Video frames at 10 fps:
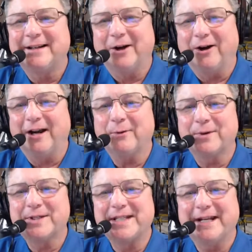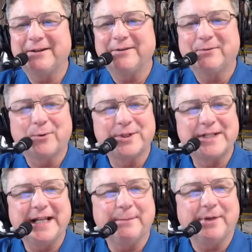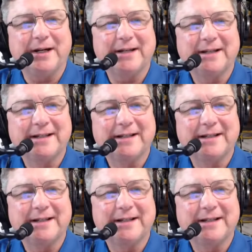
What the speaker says: All right, we're standing by.